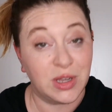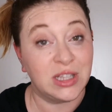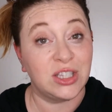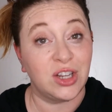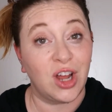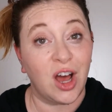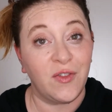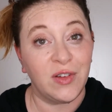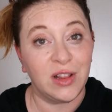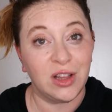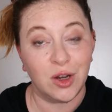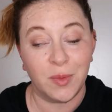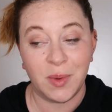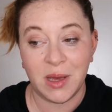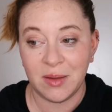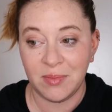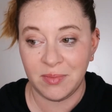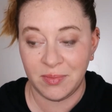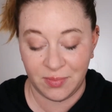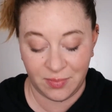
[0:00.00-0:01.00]
Rinse it off a little
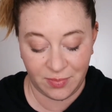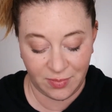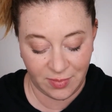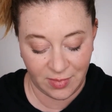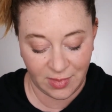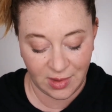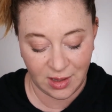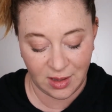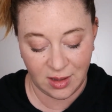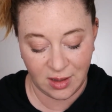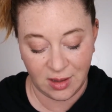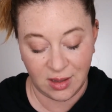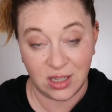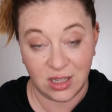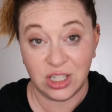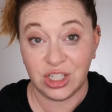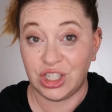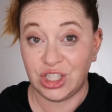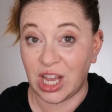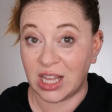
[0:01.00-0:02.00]
bit,
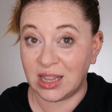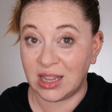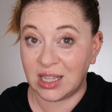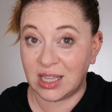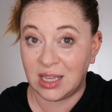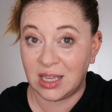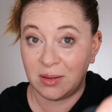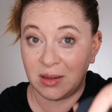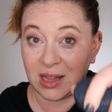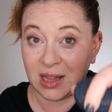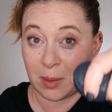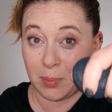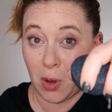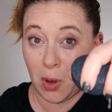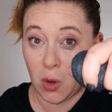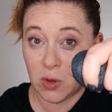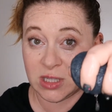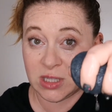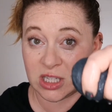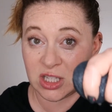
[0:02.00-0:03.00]
gently like
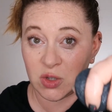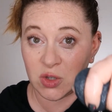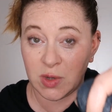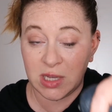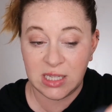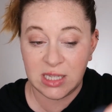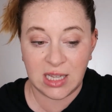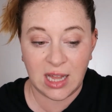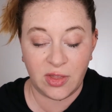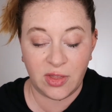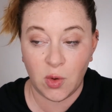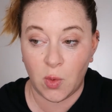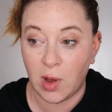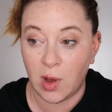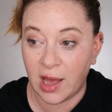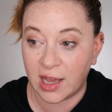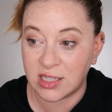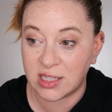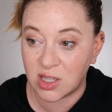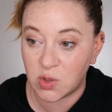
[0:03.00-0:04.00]
pulsing, squeezing out the
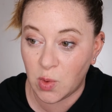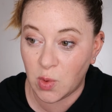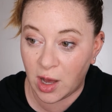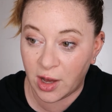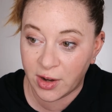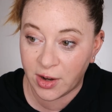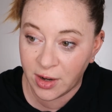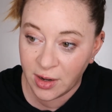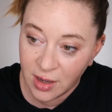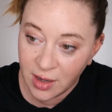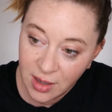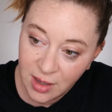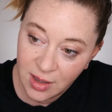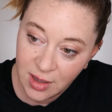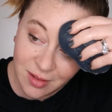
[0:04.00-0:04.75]
excess water.